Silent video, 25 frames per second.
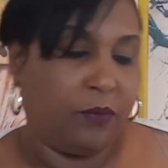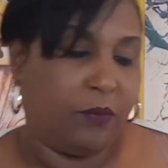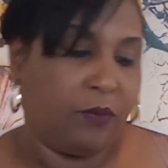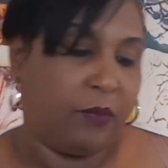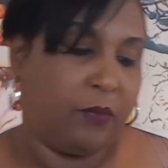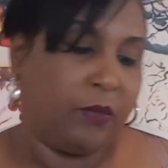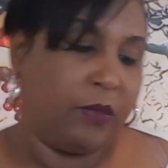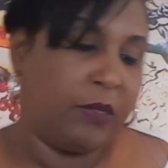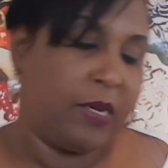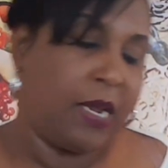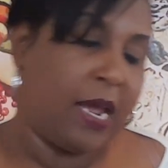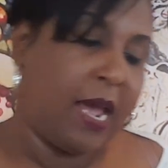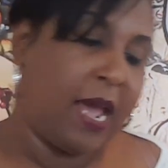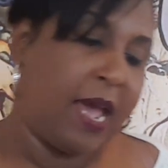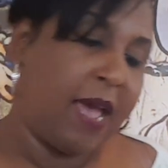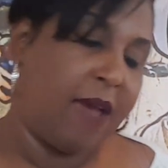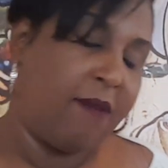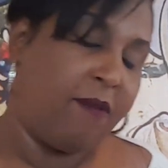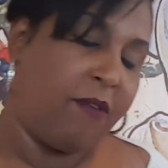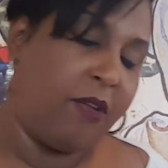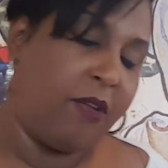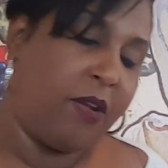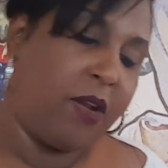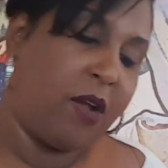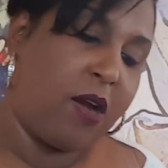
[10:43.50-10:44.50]

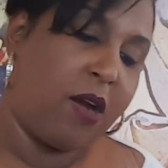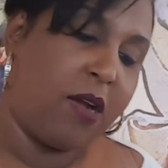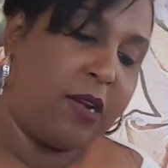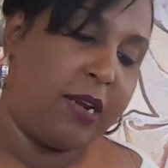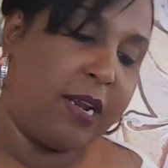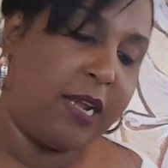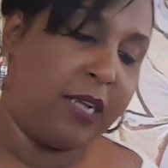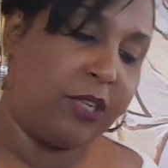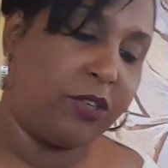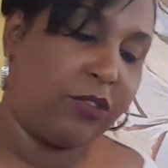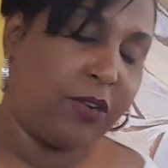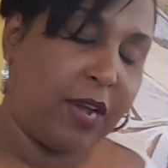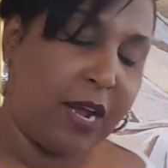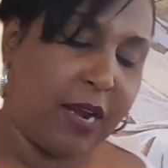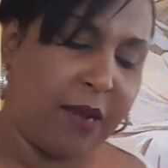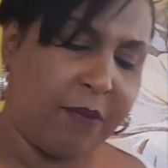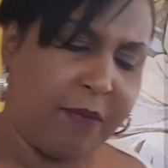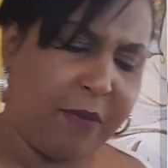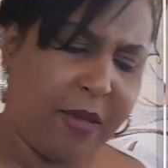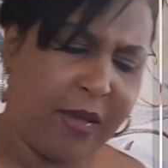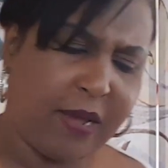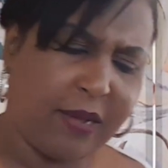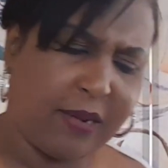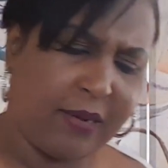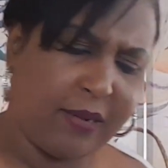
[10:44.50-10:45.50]
they're trying to
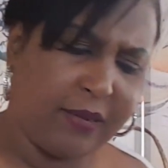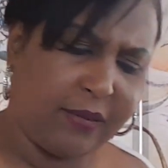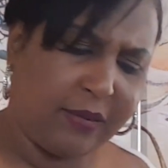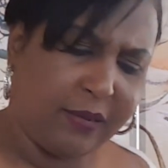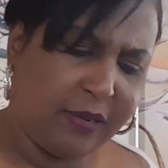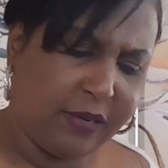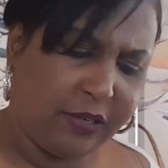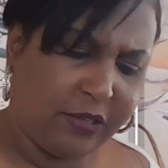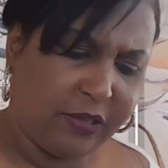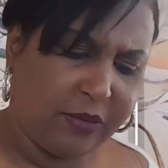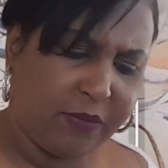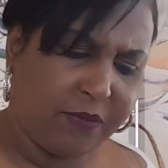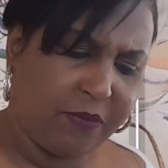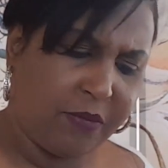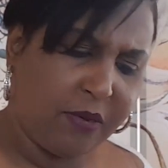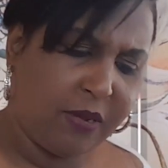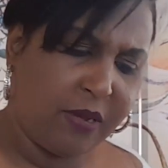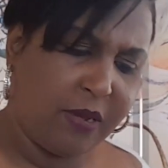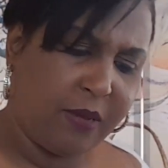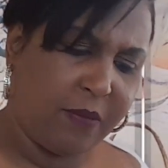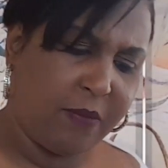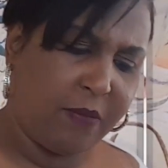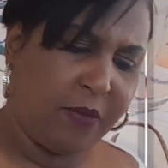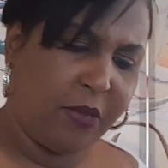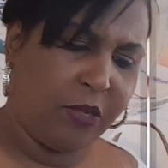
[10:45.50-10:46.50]
make a decision,
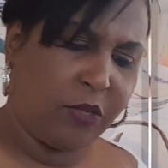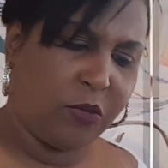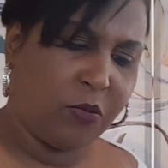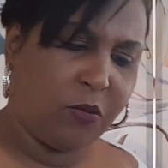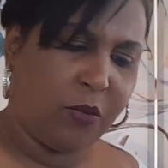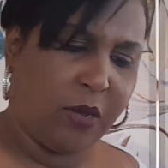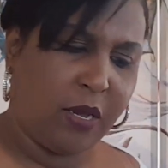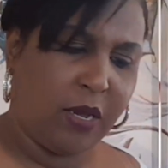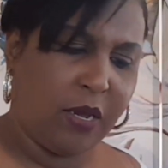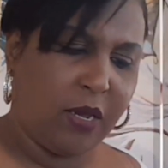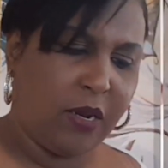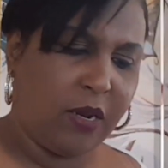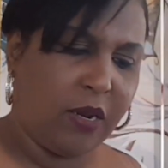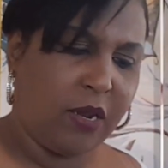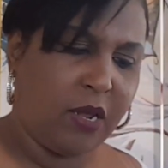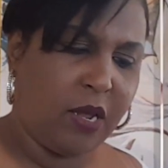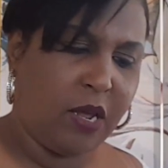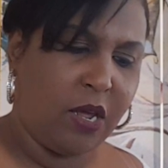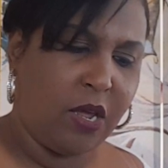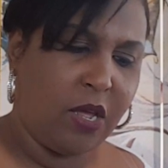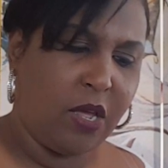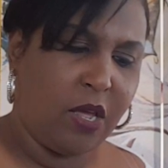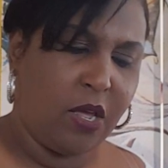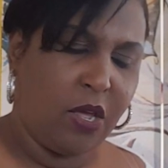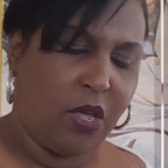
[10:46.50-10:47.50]
but between
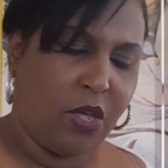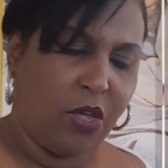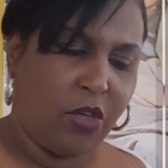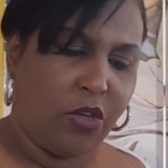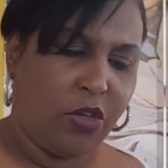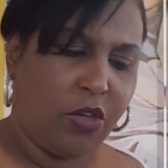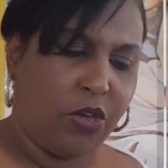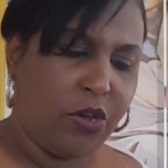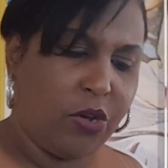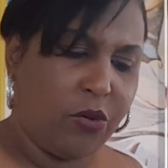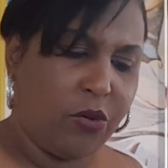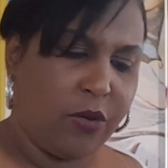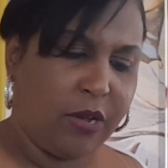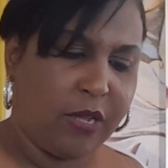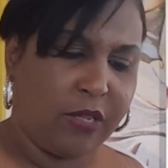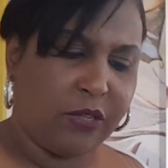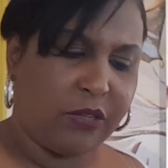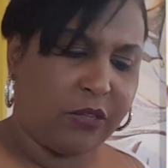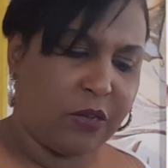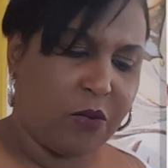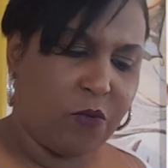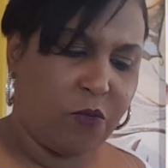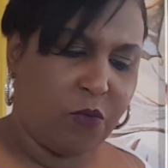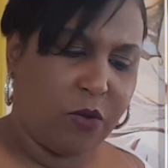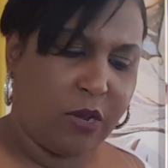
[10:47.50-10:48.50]
you and
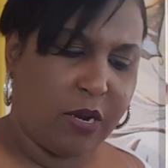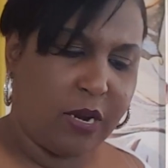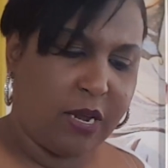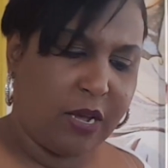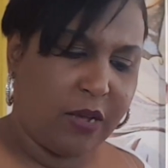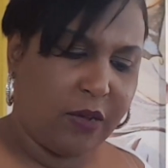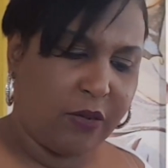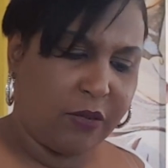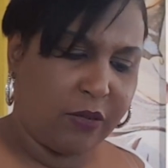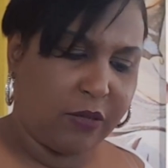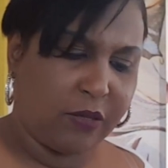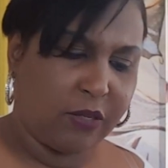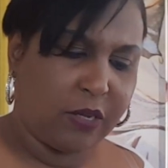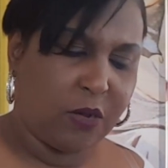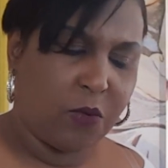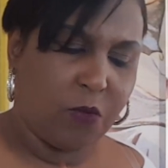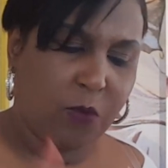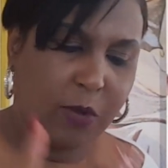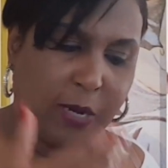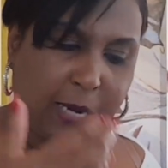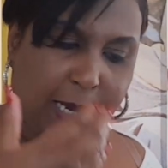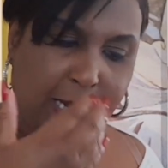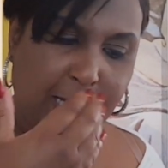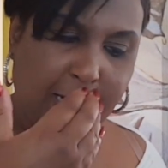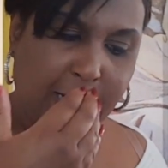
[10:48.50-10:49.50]
someone else,
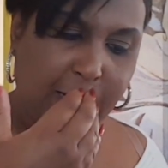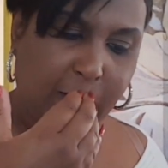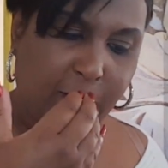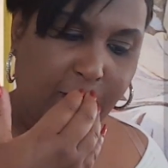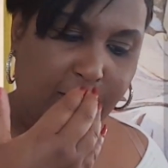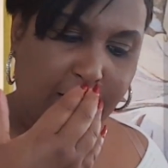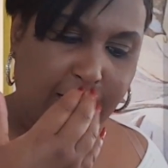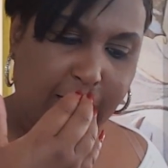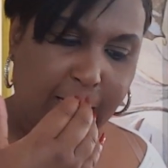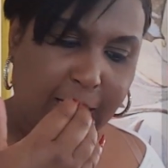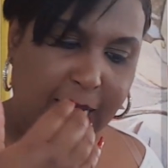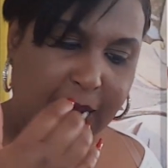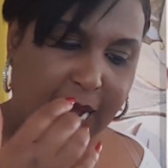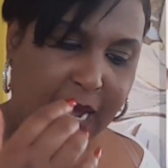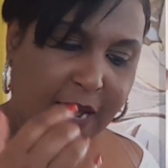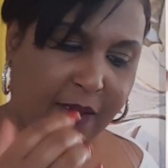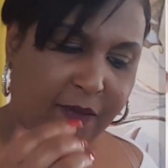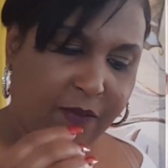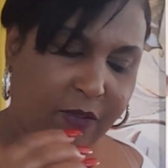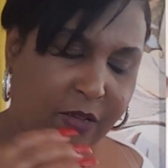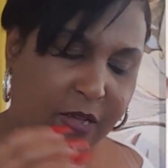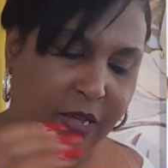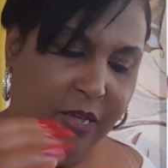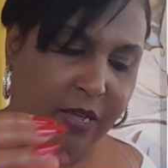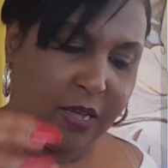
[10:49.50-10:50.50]
someone that they already have
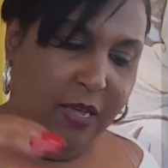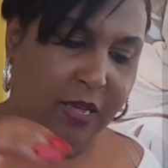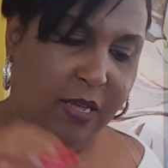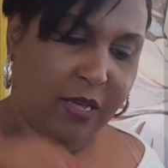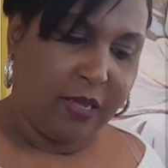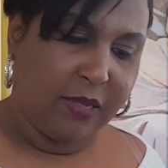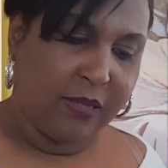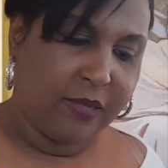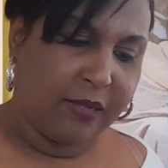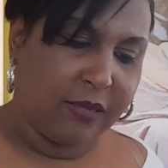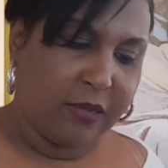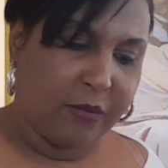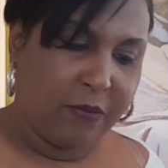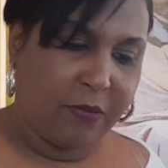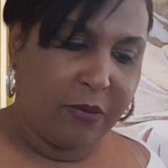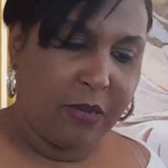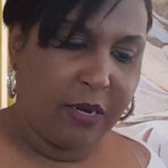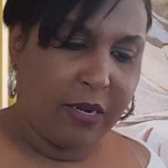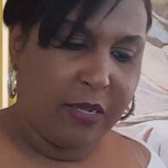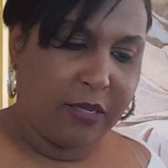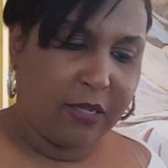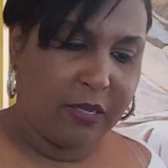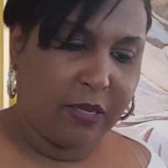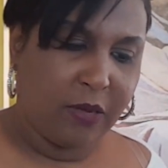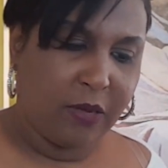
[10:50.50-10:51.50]

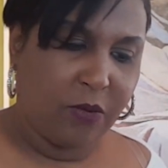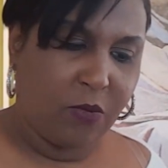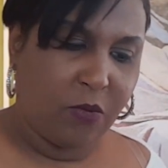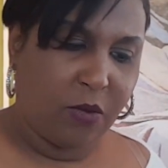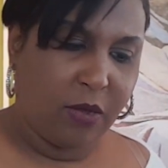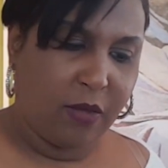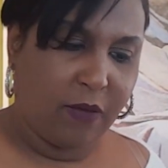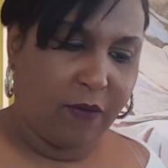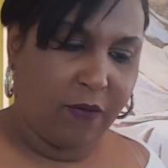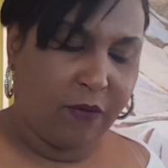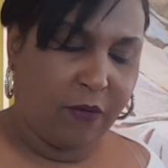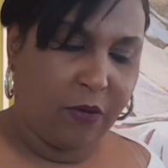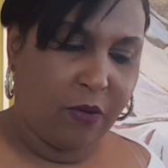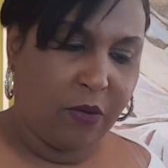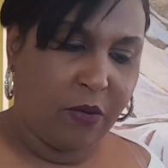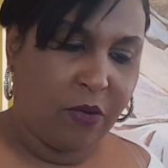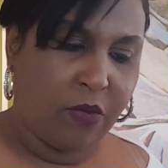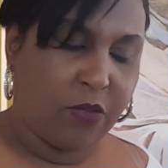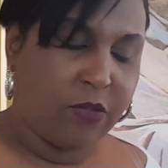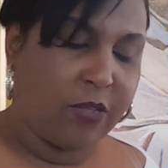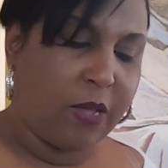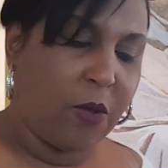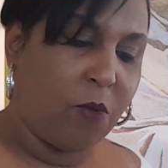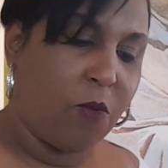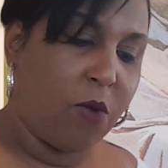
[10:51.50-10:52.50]
stability with,
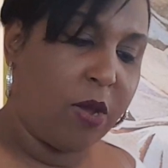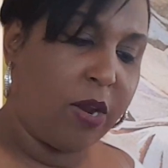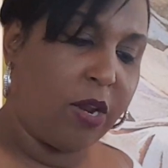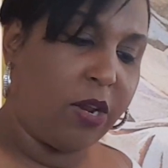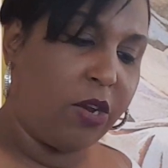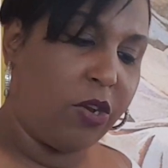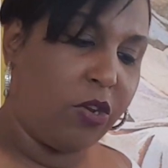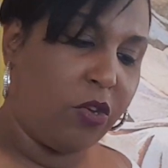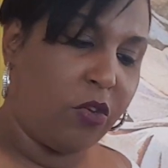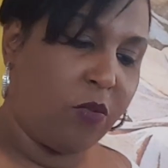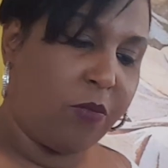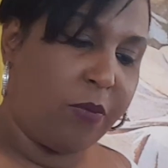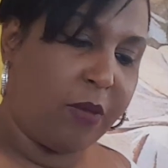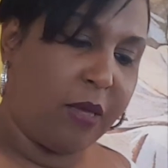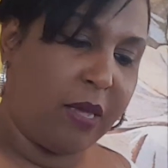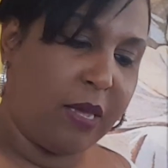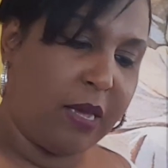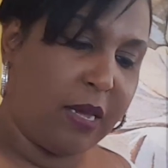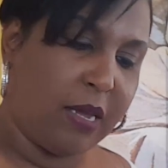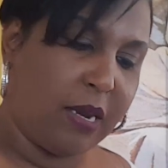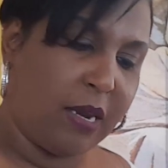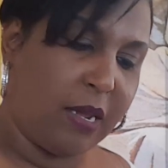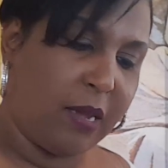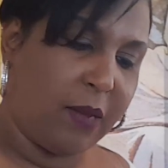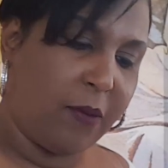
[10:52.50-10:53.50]
because they want a new
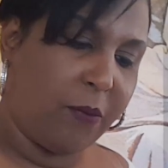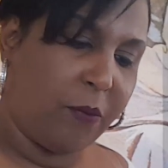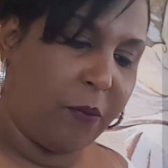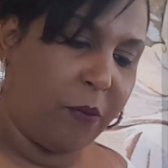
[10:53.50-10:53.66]
beginning.